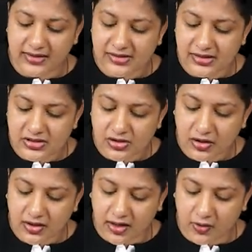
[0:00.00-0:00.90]
This is
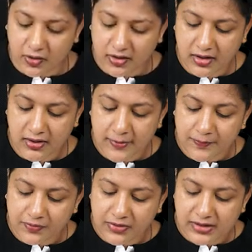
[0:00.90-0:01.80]
your carotid,
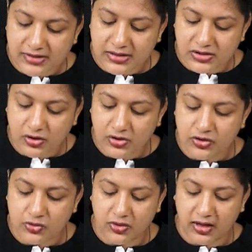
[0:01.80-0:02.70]
this is your
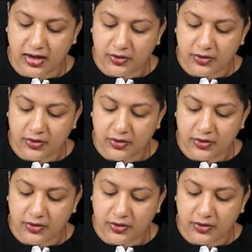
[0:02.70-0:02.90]
jugular.